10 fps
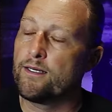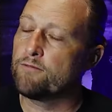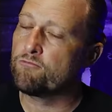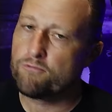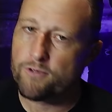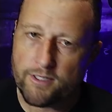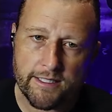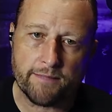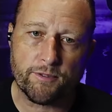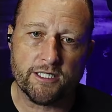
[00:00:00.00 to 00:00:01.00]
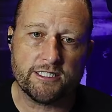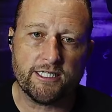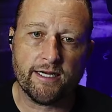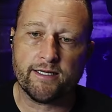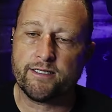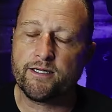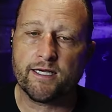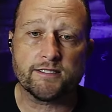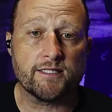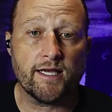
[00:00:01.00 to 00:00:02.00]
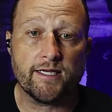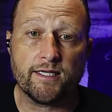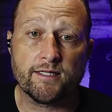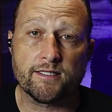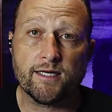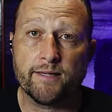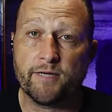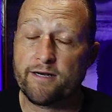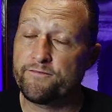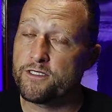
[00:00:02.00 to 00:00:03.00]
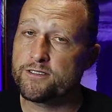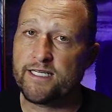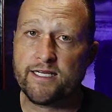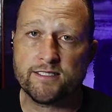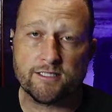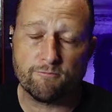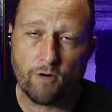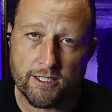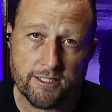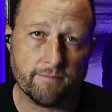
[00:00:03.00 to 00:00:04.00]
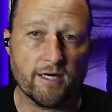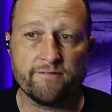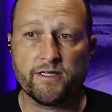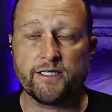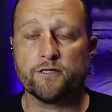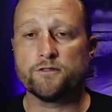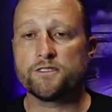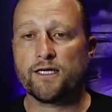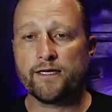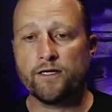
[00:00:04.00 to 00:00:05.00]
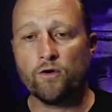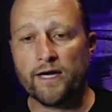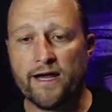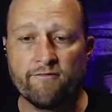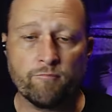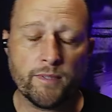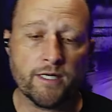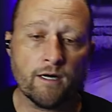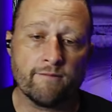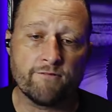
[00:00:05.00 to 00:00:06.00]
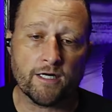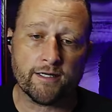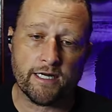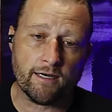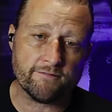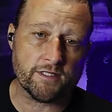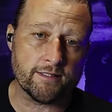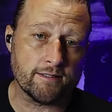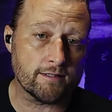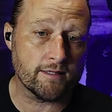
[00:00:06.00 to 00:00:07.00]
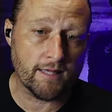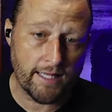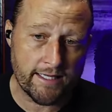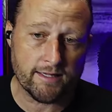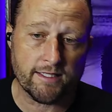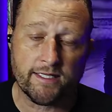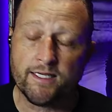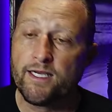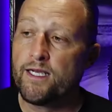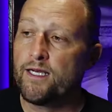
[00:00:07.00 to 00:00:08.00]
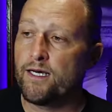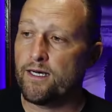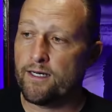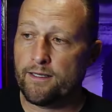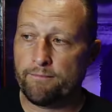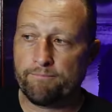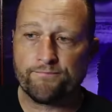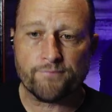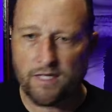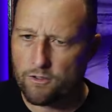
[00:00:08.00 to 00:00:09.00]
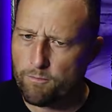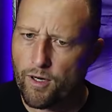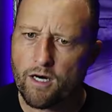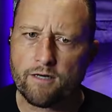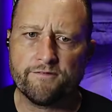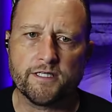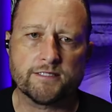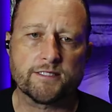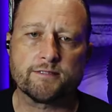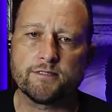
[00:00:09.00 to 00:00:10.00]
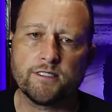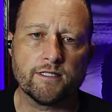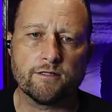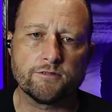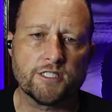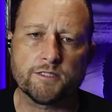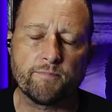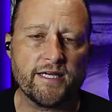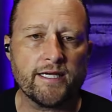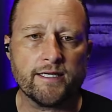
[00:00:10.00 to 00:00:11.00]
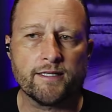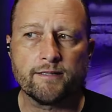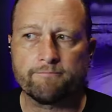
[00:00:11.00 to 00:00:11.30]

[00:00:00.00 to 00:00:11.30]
Really appreciate you guys taking the time out of your days and watching my videos. I know I haven't been on very often lately. You know, part of it's, you know, just being